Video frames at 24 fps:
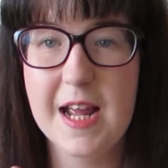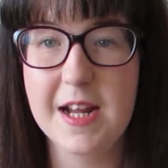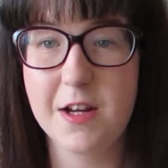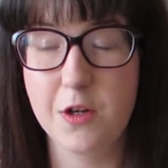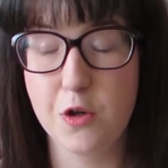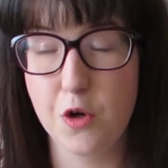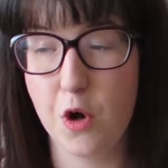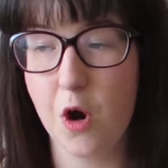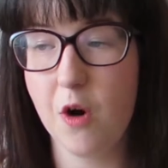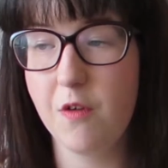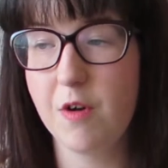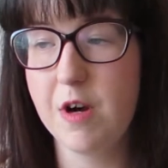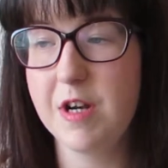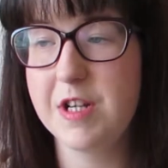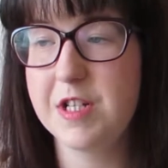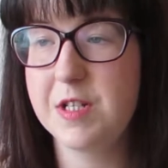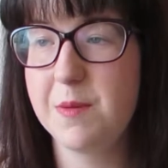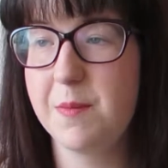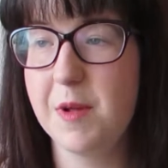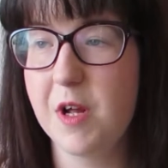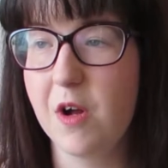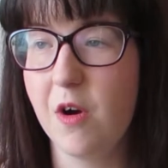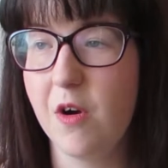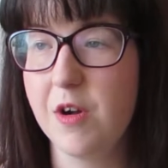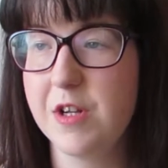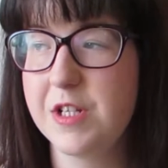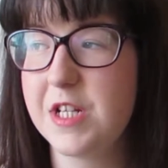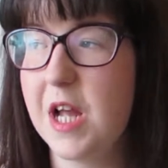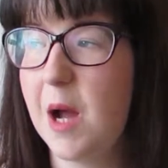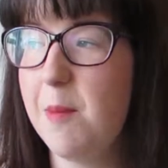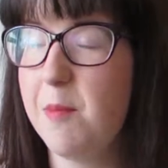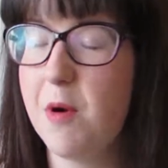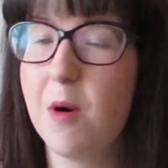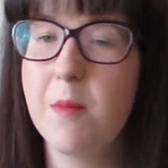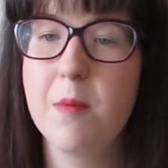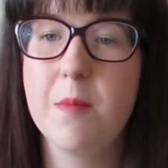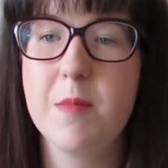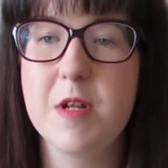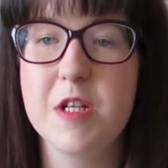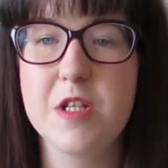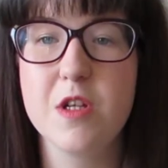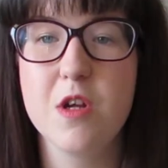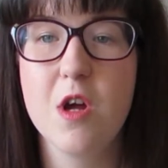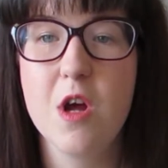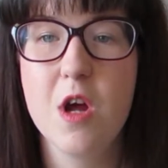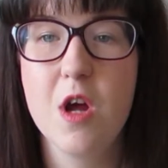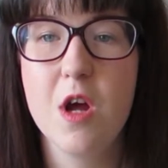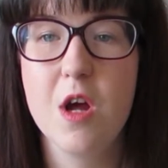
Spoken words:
ignore it, because I probably